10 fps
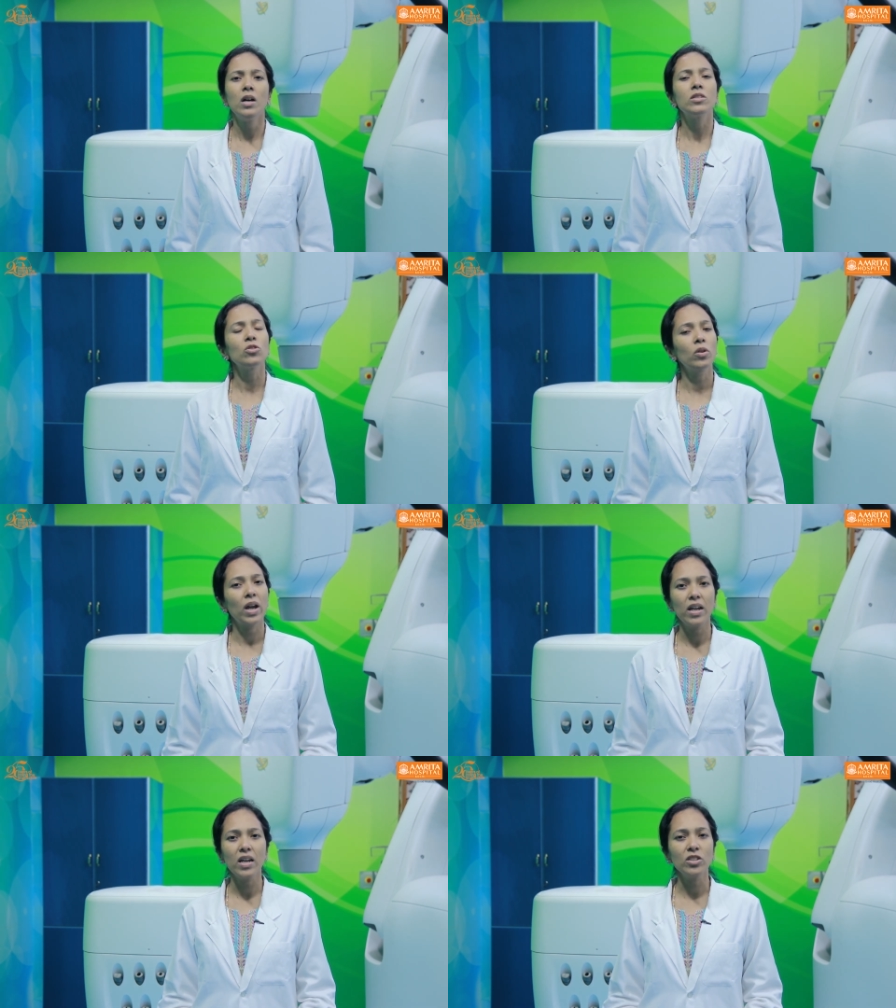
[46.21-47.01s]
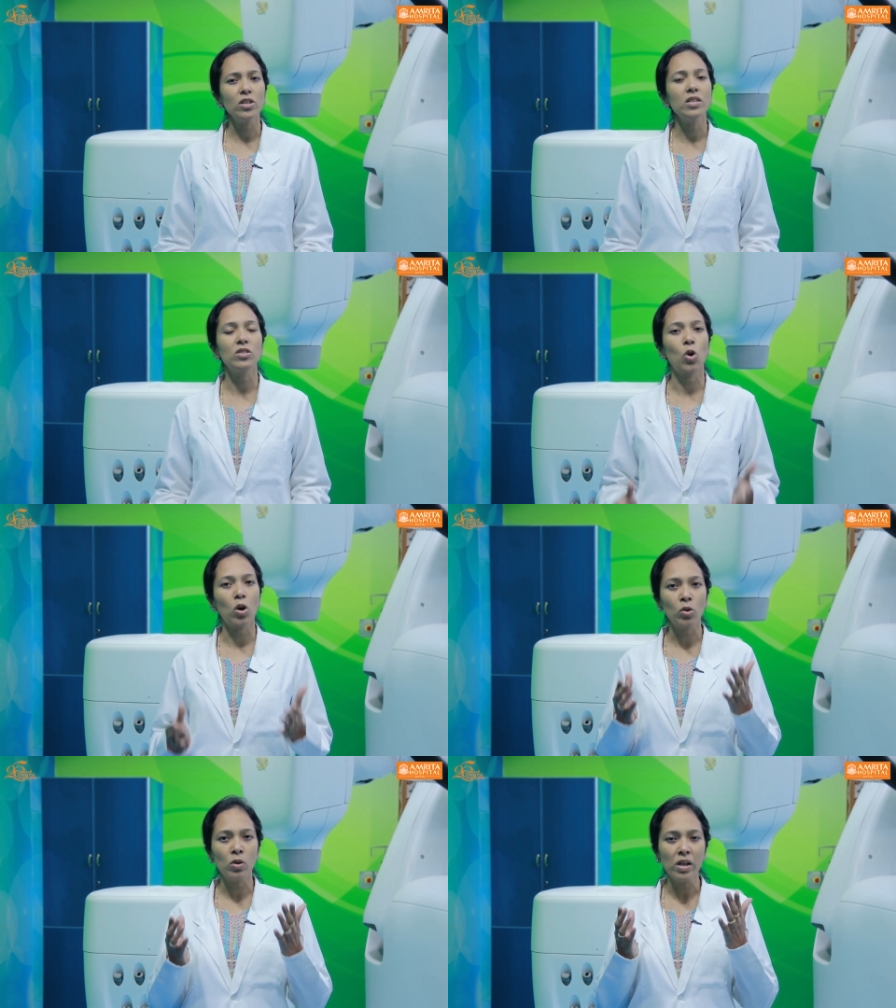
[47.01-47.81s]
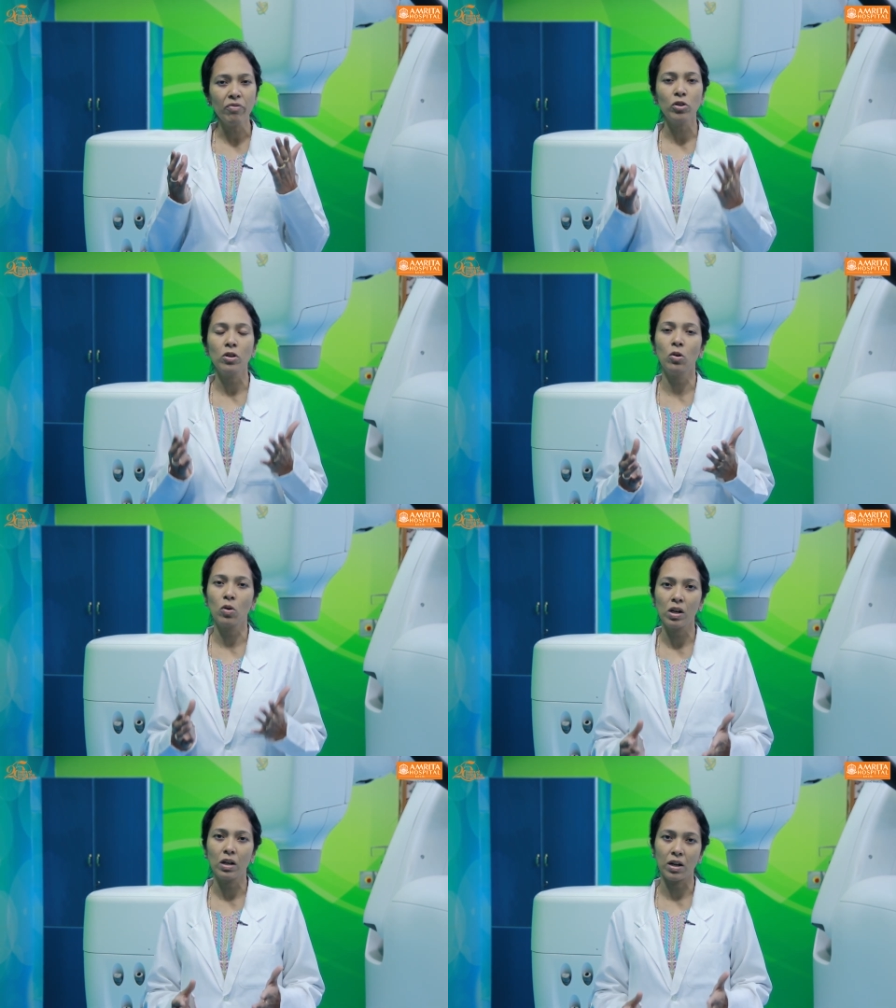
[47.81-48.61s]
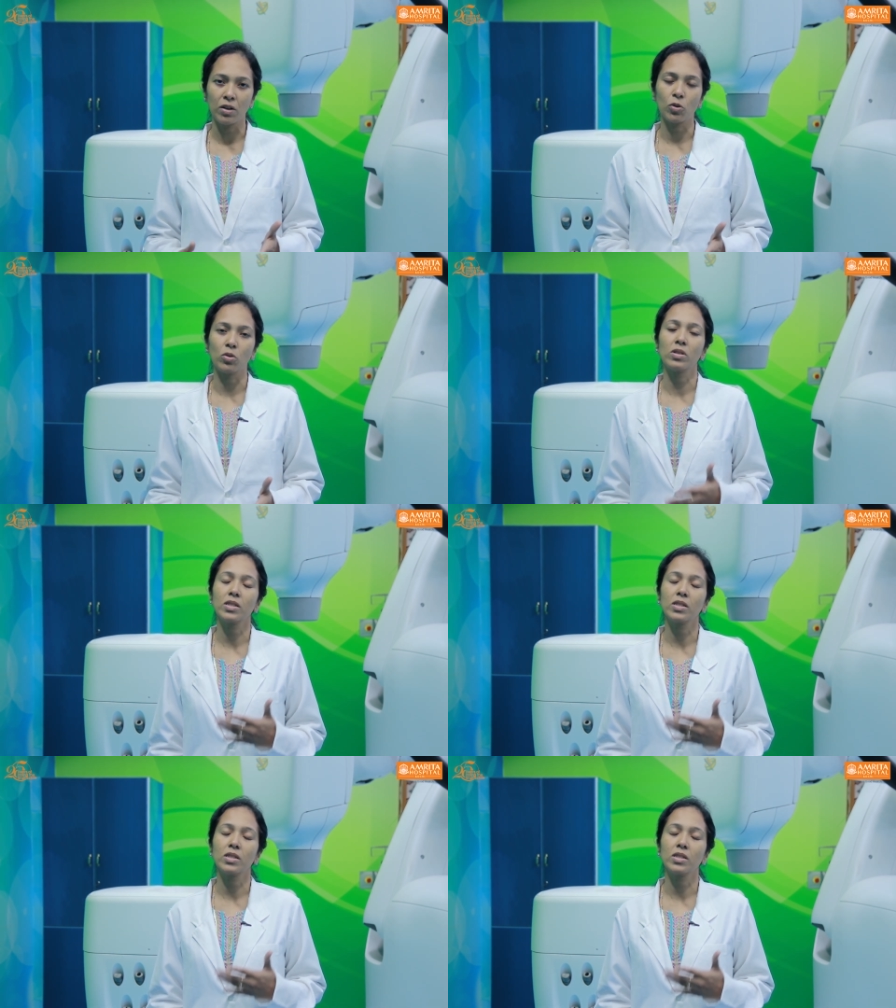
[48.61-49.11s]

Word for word: So radiation is not only for the local control.